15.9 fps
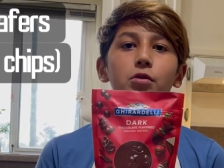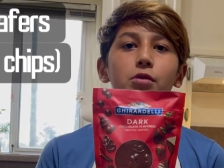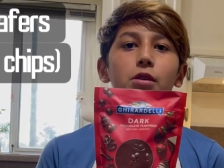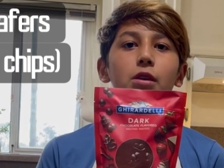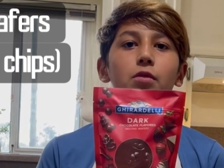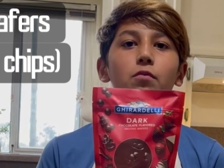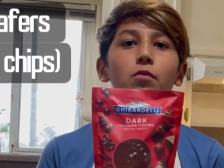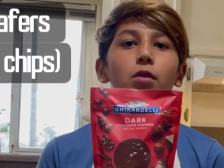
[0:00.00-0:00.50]

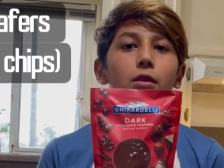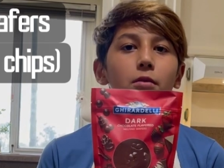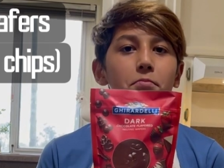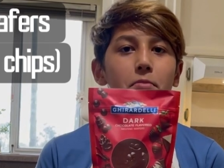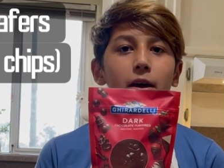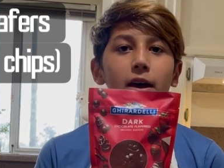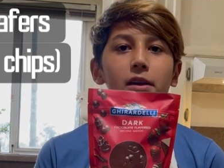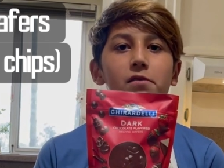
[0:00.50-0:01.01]
need 1
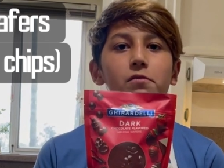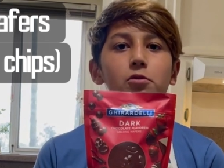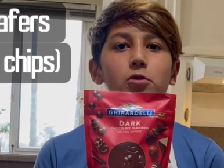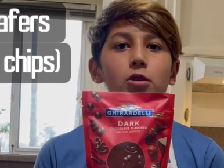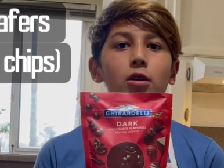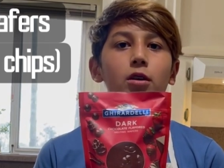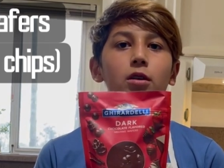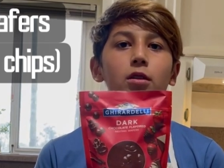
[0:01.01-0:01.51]
bag of
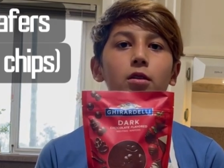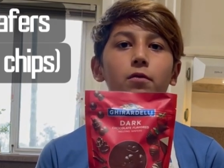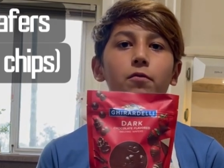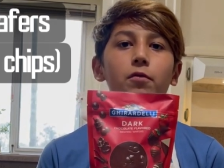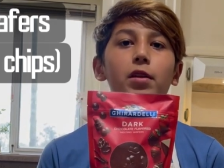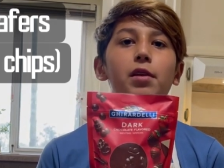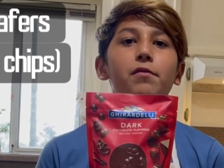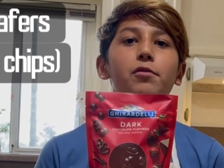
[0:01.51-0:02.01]
chocolate
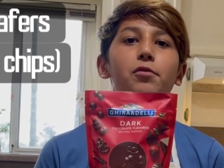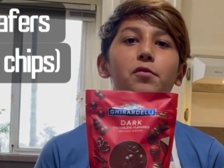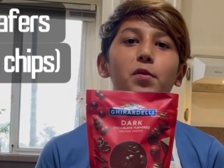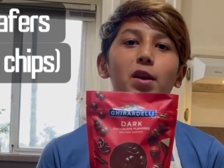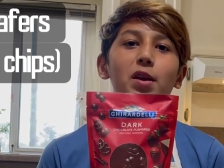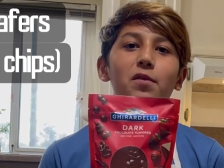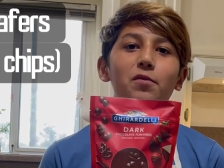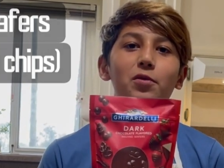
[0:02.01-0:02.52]
flavored
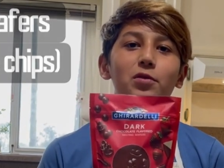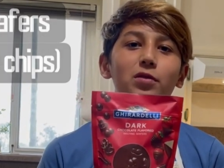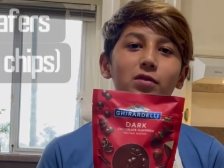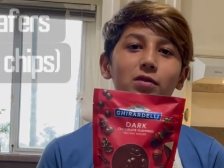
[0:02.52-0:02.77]
wafers.